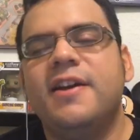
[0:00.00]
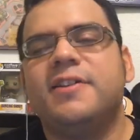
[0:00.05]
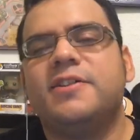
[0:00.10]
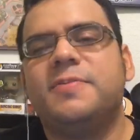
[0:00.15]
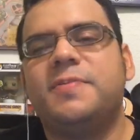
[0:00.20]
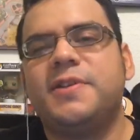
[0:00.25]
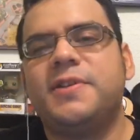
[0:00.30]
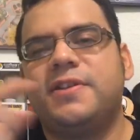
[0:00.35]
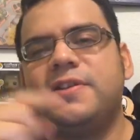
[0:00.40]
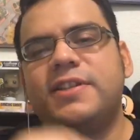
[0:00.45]

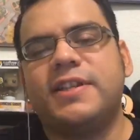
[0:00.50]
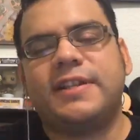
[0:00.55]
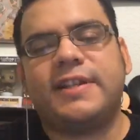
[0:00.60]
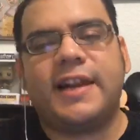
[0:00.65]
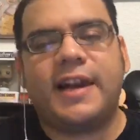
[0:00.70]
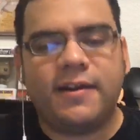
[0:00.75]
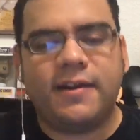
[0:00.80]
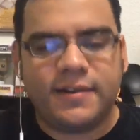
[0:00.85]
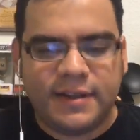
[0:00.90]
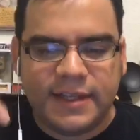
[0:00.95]
So be sure to check
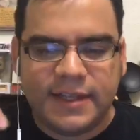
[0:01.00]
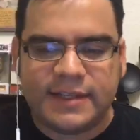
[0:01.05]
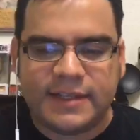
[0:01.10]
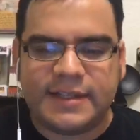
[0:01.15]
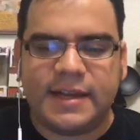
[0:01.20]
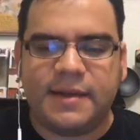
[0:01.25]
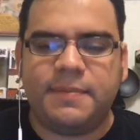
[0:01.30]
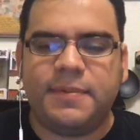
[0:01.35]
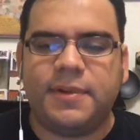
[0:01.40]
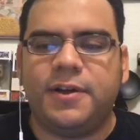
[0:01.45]
that out. Links
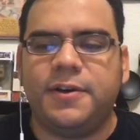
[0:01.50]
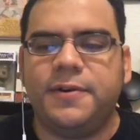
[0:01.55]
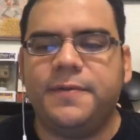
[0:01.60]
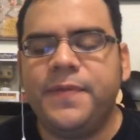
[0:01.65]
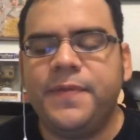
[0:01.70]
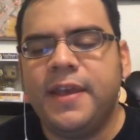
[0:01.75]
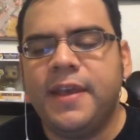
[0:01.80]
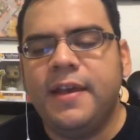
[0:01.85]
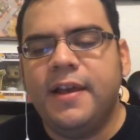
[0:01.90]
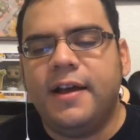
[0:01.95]
down below.